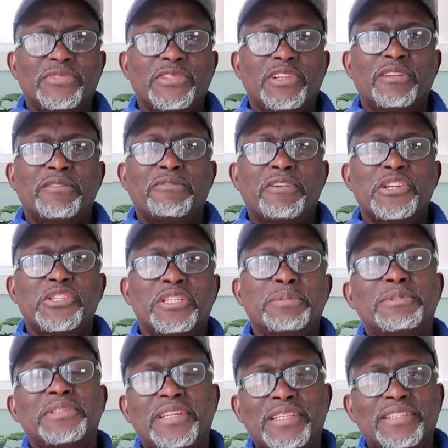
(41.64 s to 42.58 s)
Confession,
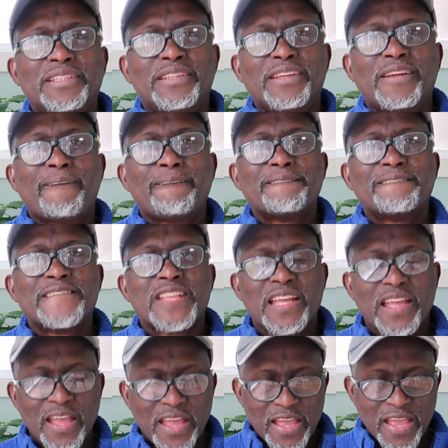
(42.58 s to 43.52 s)
I'm addicted.
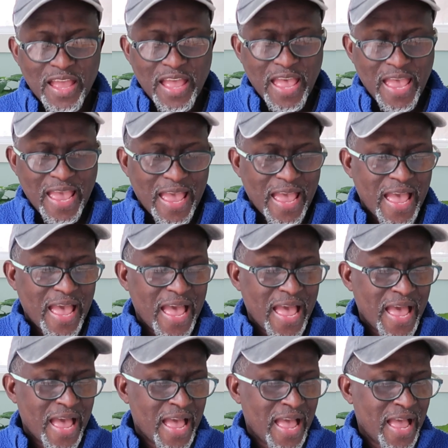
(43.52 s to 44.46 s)

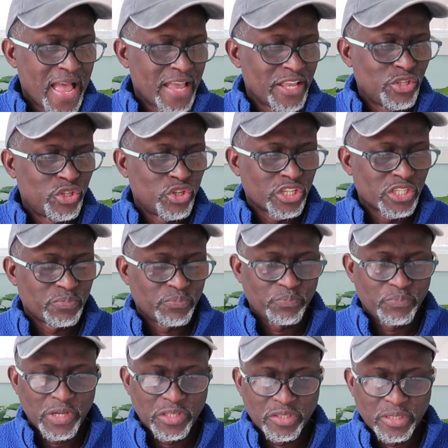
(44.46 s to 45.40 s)
I
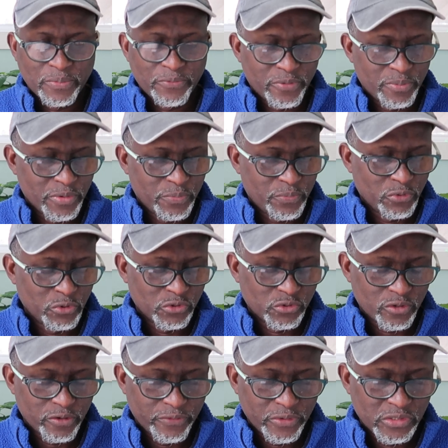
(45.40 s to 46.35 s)
just picked up from the
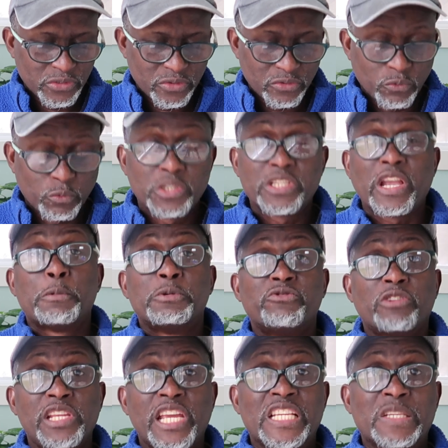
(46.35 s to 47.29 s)
post office, which I
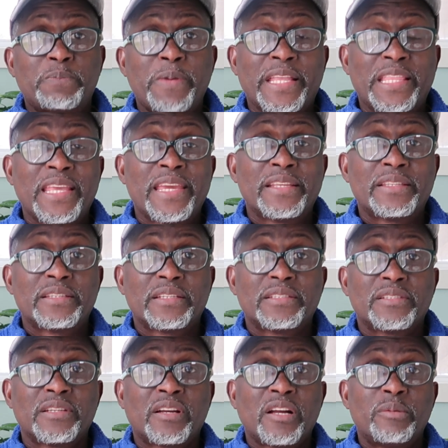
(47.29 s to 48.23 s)
was really expecting it
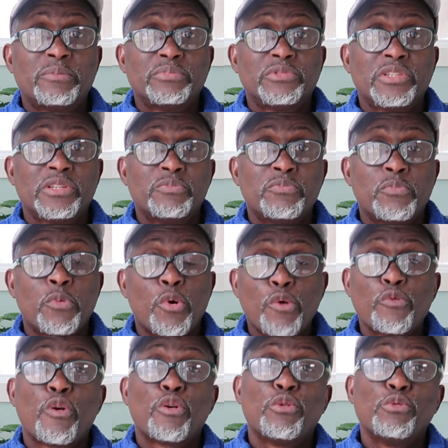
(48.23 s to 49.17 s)
to come
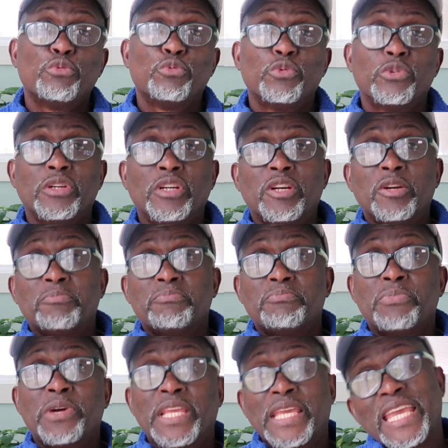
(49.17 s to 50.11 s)
tomorrow,
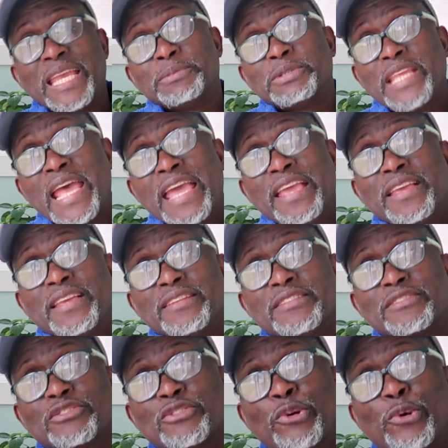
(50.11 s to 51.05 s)
but it came today.
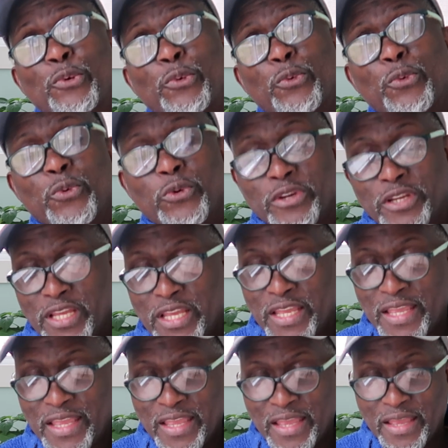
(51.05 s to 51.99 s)
So
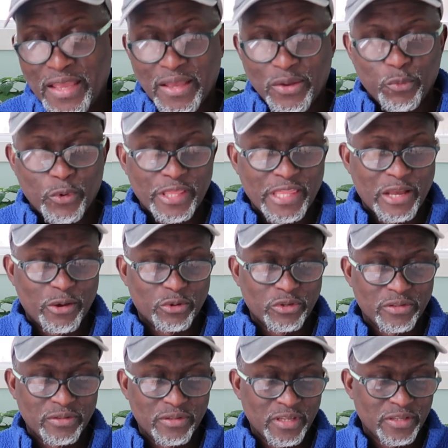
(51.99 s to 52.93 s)
went
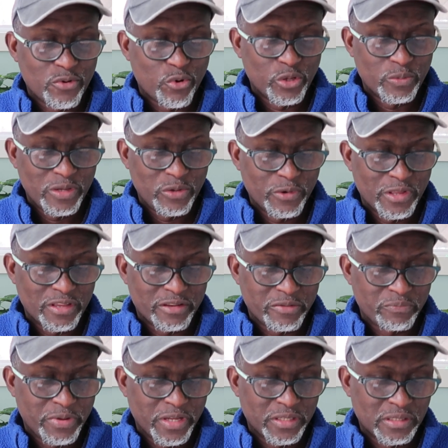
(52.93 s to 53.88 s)
down, they called me, went
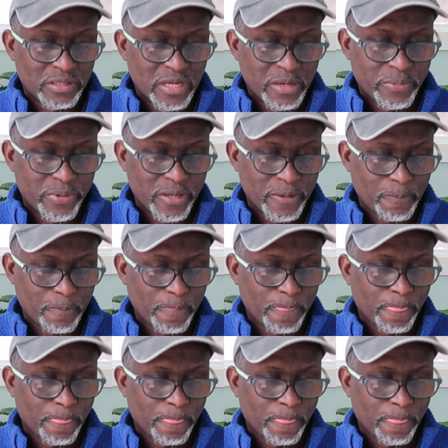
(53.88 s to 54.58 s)
down and picked it up.